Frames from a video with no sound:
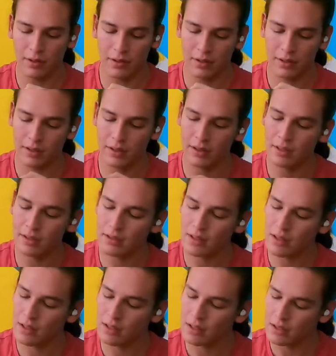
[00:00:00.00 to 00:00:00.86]
in this
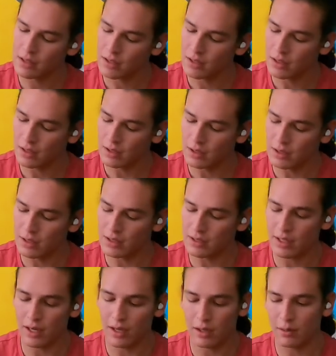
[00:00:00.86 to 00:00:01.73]

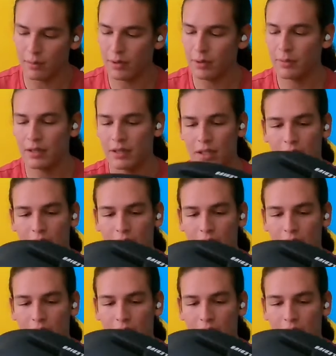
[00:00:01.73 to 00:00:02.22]
helmet. But